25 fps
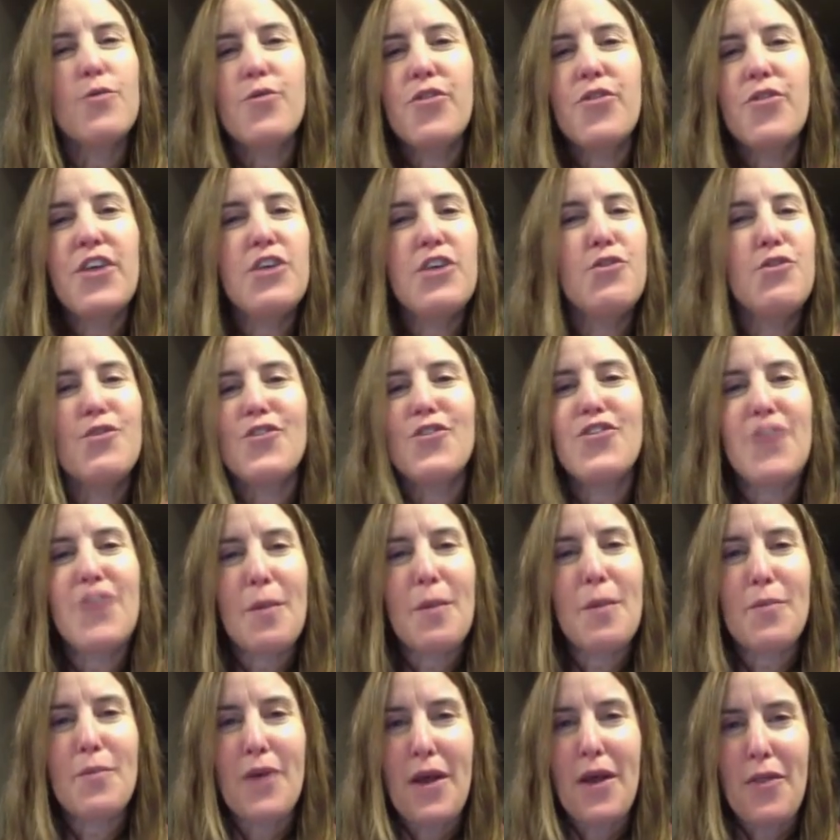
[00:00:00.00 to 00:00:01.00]
think you can
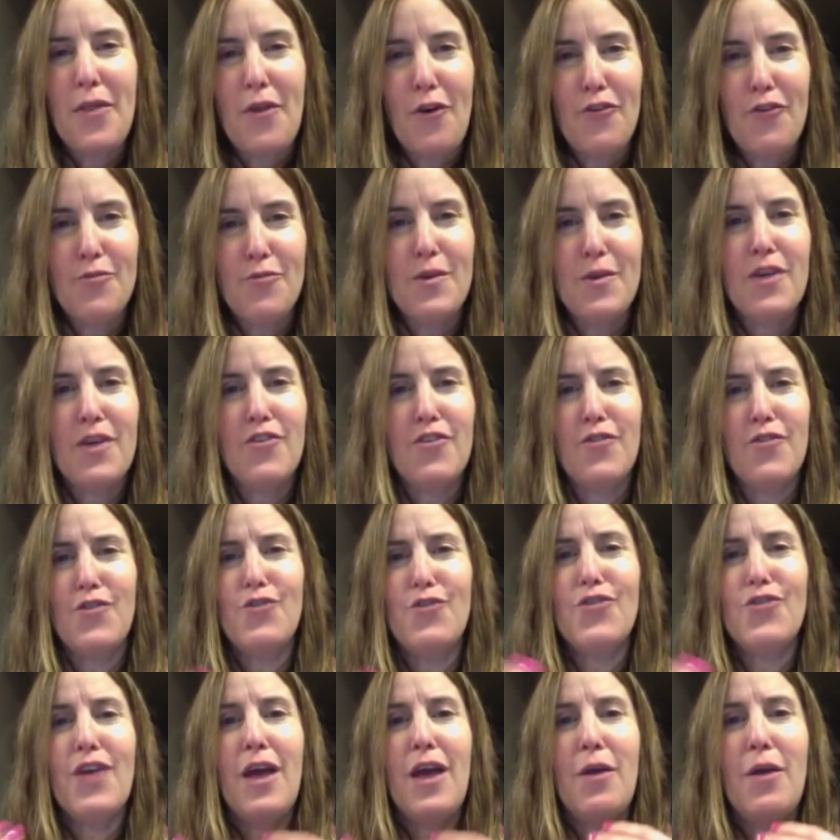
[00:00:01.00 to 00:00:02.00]
separate those because if you
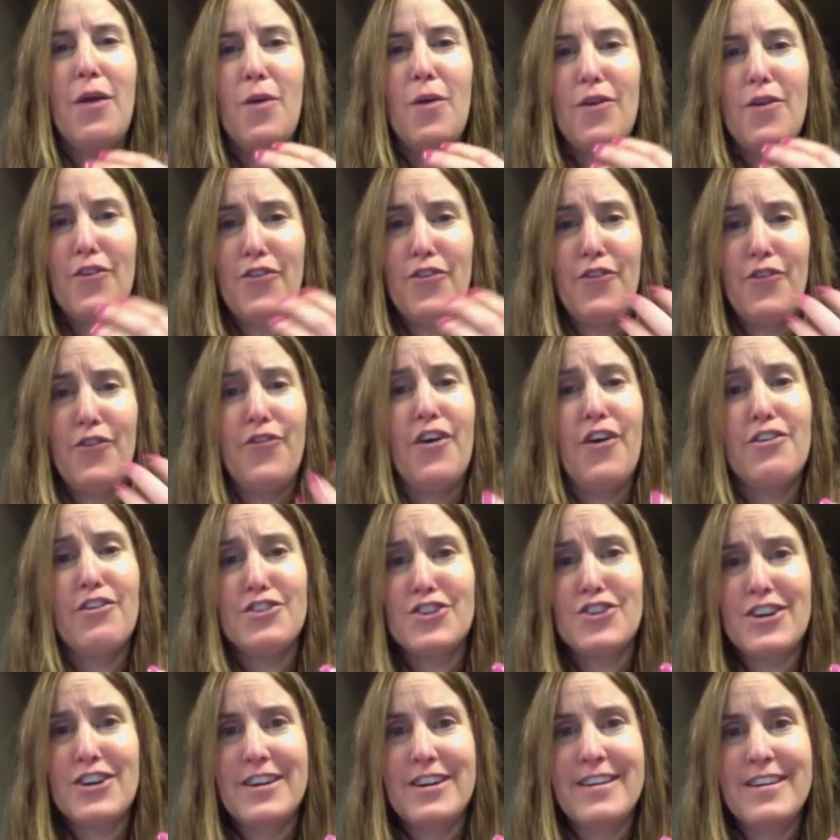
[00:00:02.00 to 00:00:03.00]
say what is the
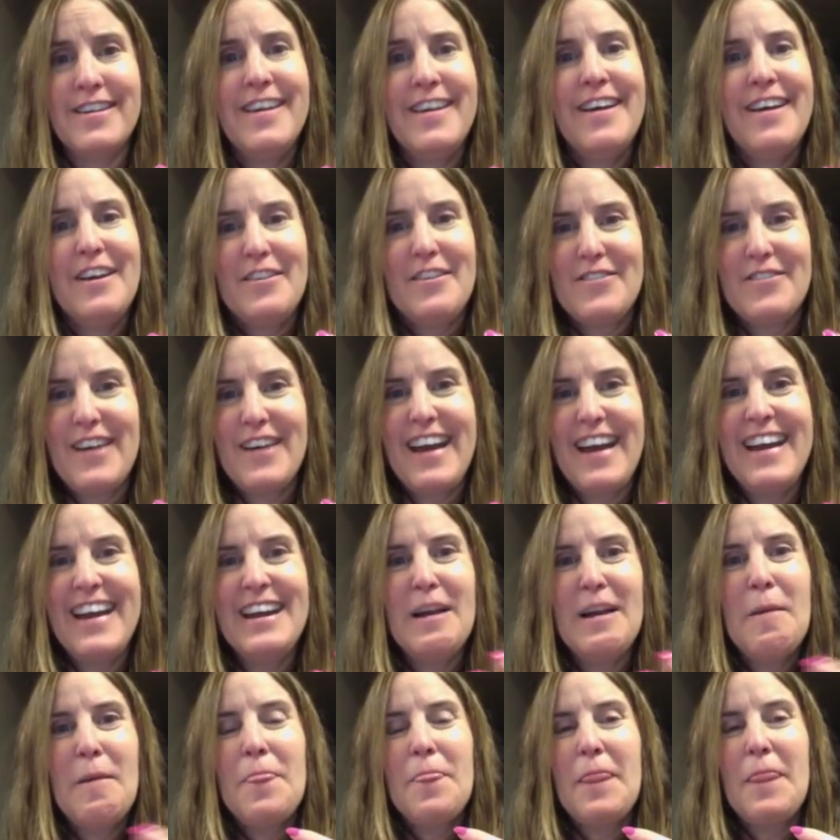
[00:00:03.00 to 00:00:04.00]
function, right?